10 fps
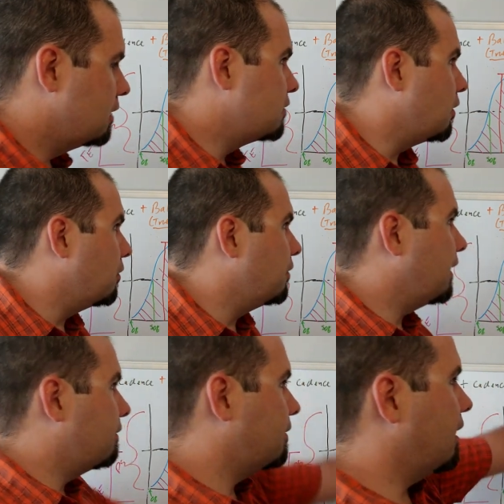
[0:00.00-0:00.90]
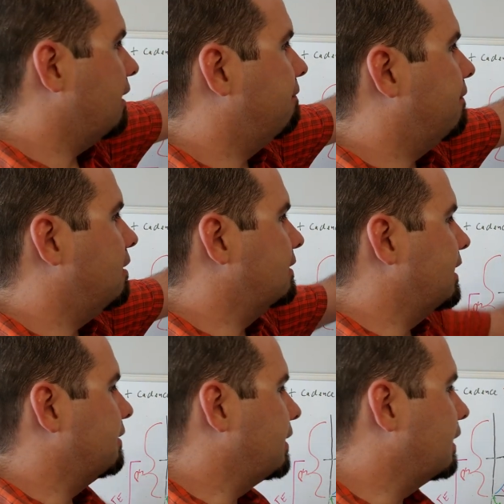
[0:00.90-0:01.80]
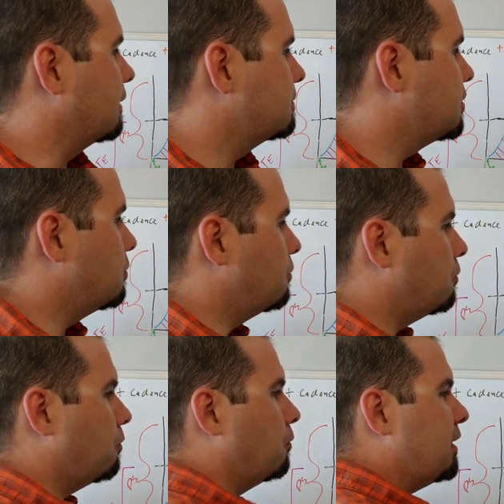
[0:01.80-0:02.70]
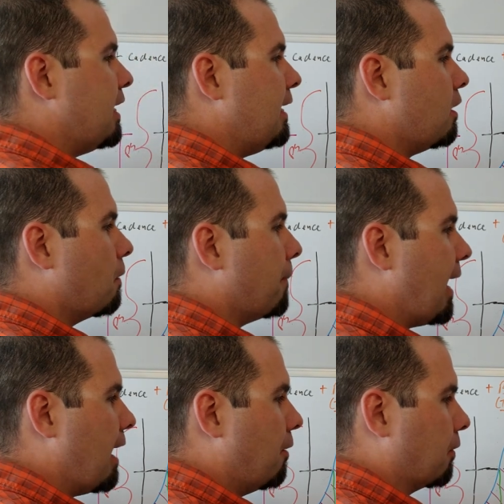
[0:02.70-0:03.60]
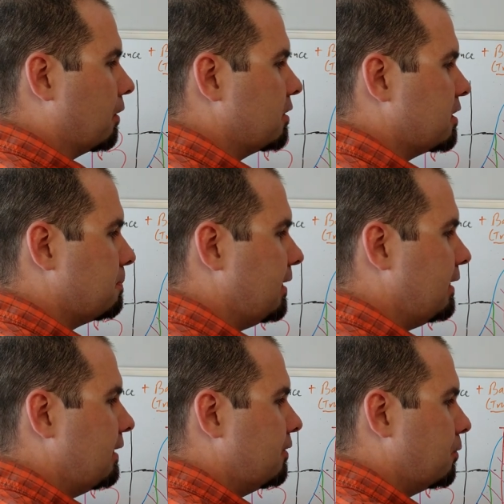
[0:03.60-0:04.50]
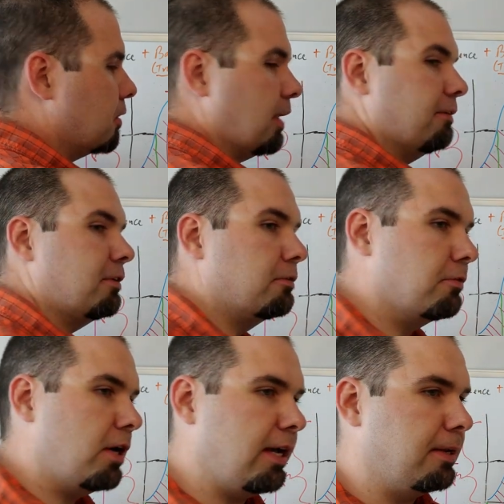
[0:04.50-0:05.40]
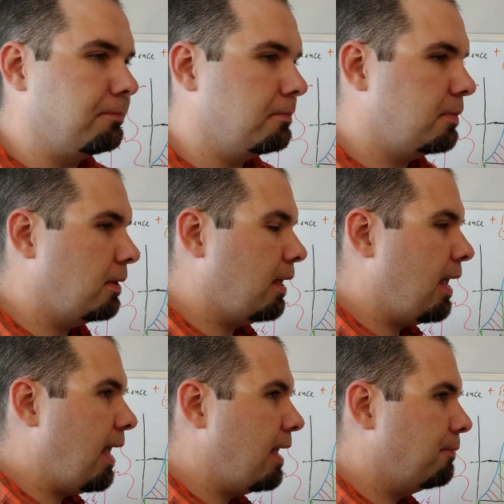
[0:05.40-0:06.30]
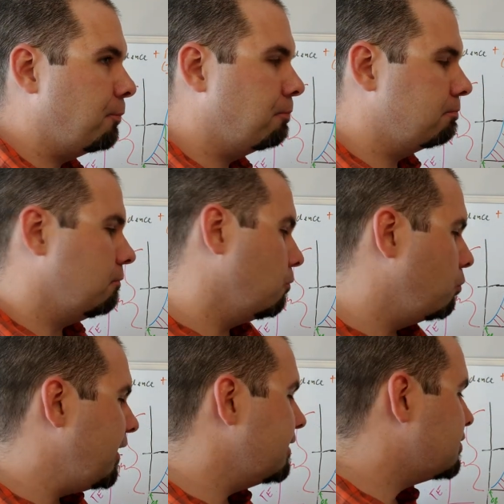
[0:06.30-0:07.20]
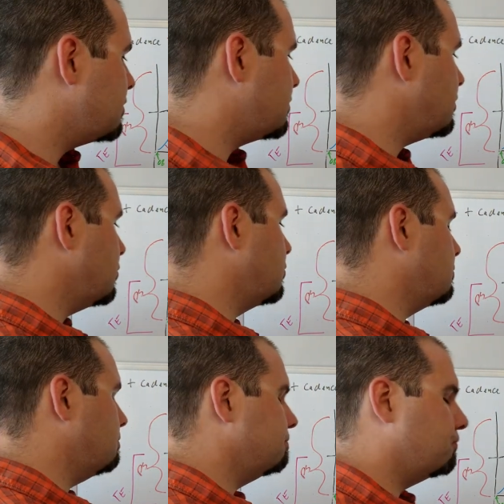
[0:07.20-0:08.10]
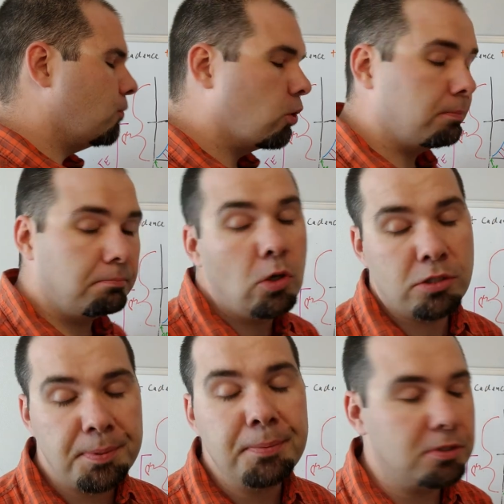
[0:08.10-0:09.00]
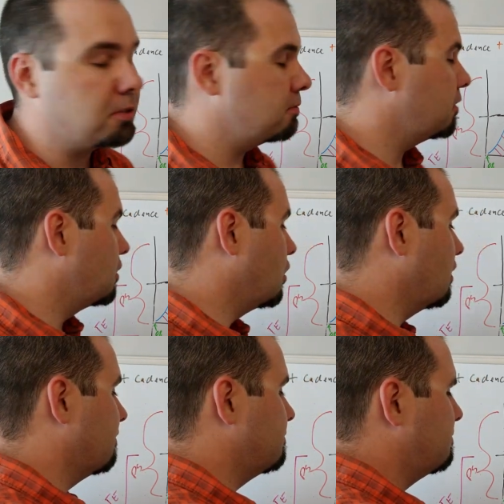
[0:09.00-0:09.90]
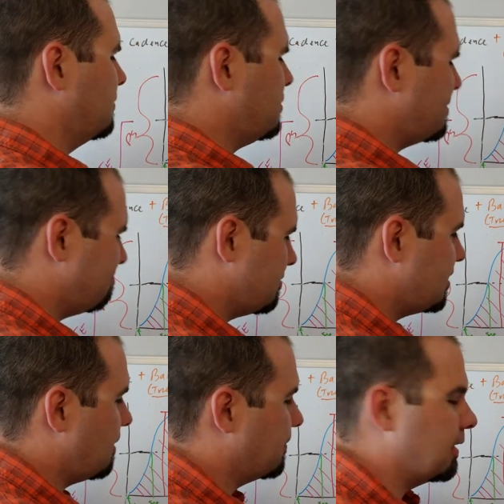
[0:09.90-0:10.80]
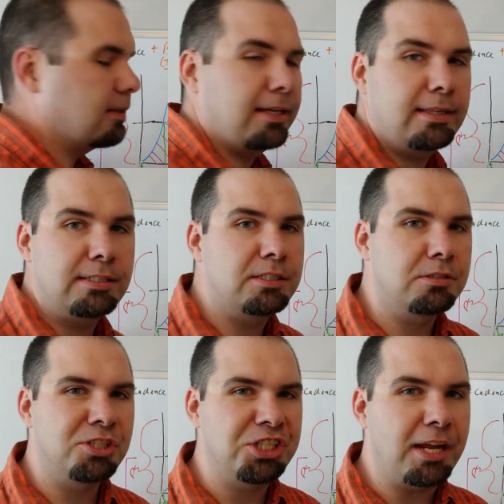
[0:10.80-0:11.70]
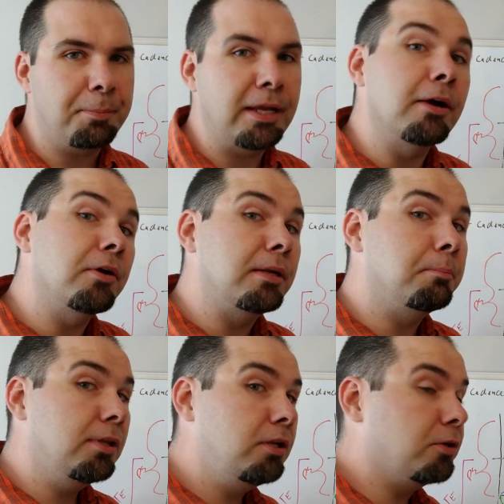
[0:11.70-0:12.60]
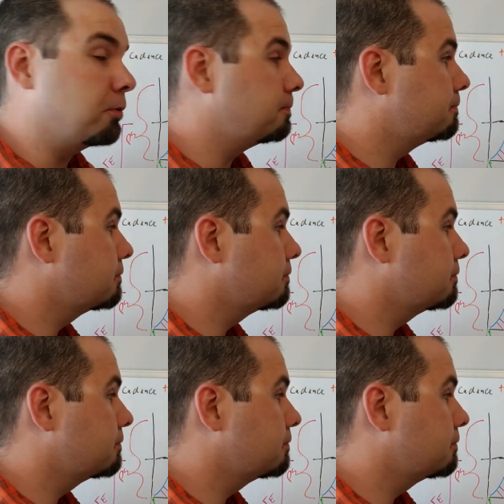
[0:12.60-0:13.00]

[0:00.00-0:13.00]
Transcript: So they kind of fall down here. So we take our power, split it into our left and right, and we assume, or most people's curve look something like this shape here in blue.